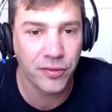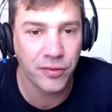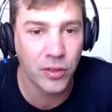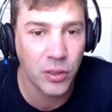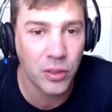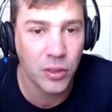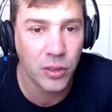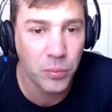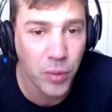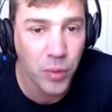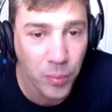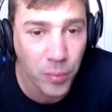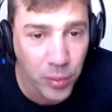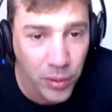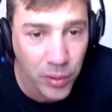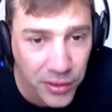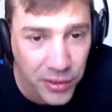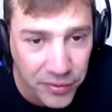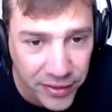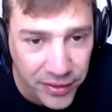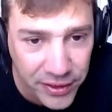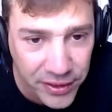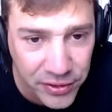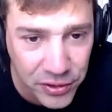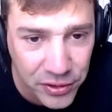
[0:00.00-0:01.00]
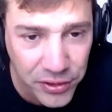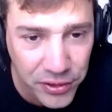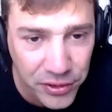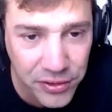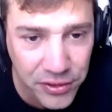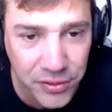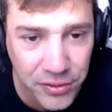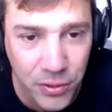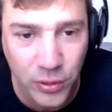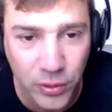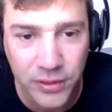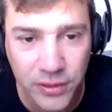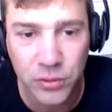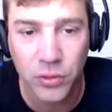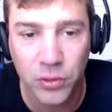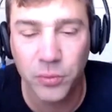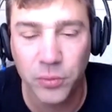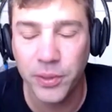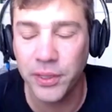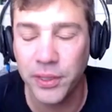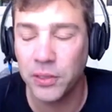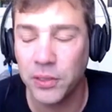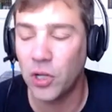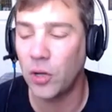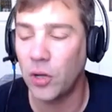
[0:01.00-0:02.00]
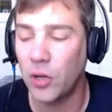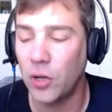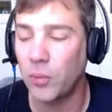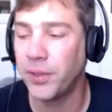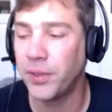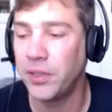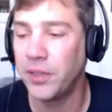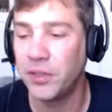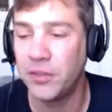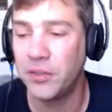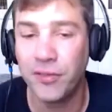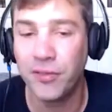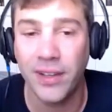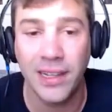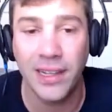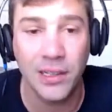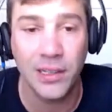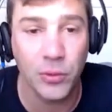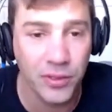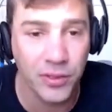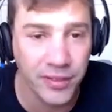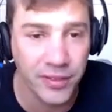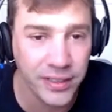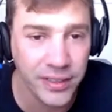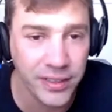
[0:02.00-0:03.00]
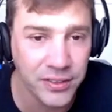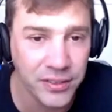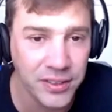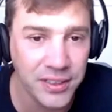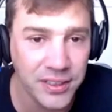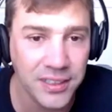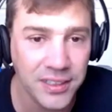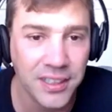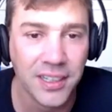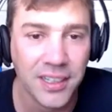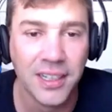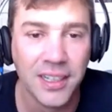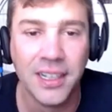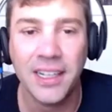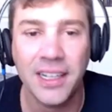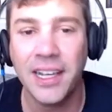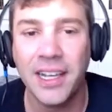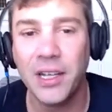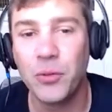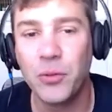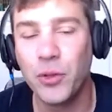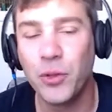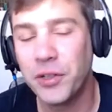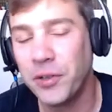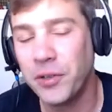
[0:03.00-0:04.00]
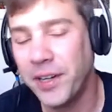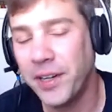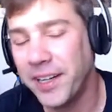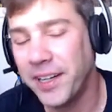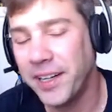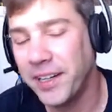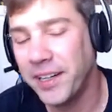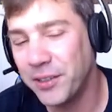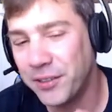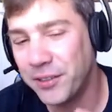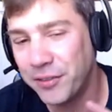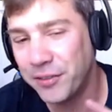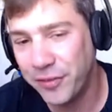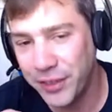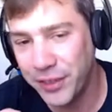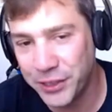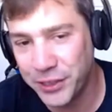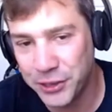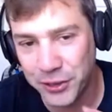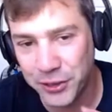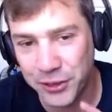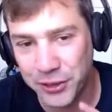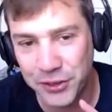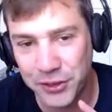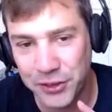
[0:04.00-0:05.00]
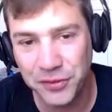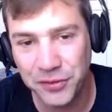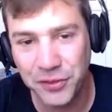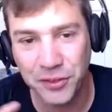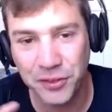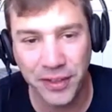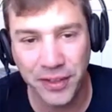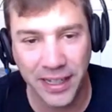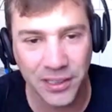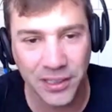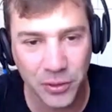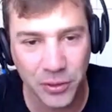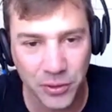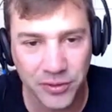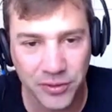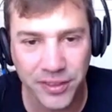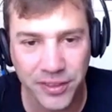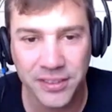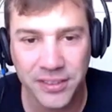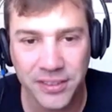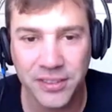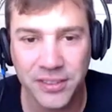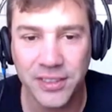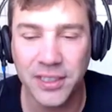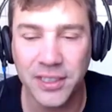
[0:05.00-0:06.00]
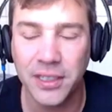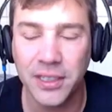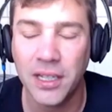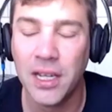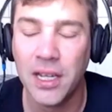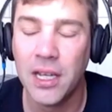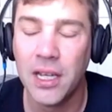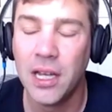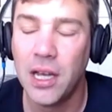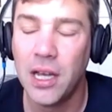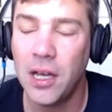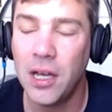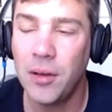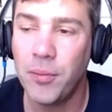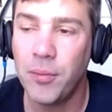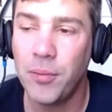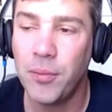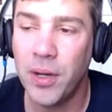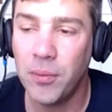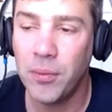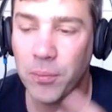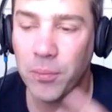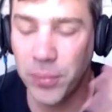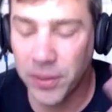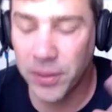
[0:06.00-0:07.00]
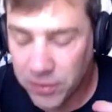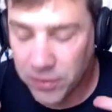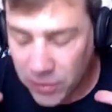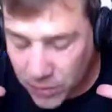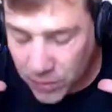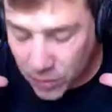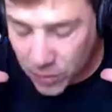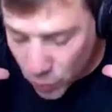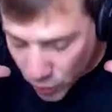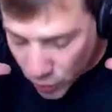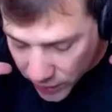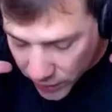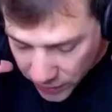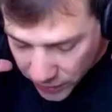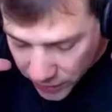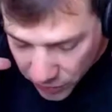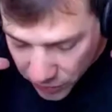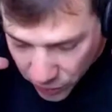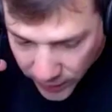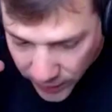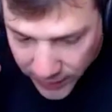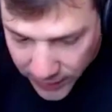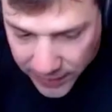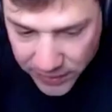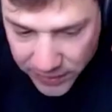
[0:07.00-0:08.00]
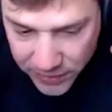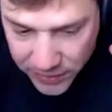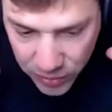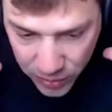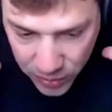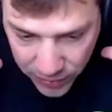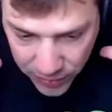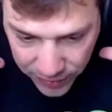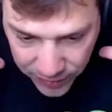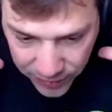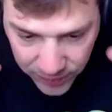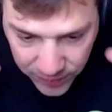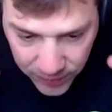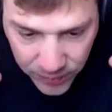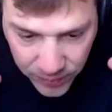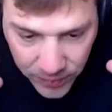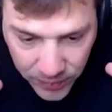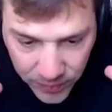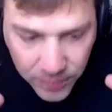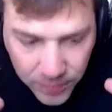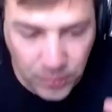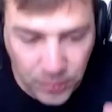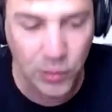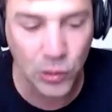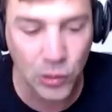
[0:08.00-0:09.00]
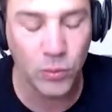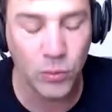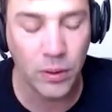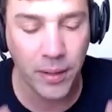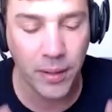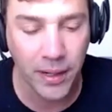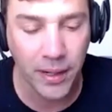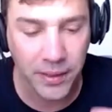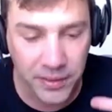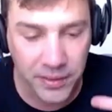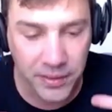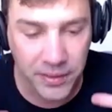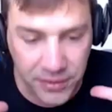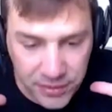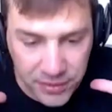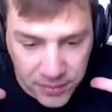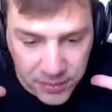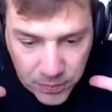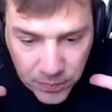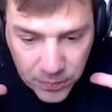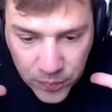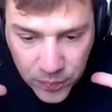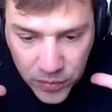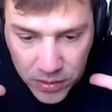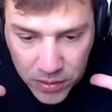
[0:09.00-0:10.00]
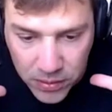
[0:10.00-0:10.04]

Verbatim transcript: for our popular investors, the ones who are being copied in value investing. And we created features for value investing. But but what it really sort of blew my mind is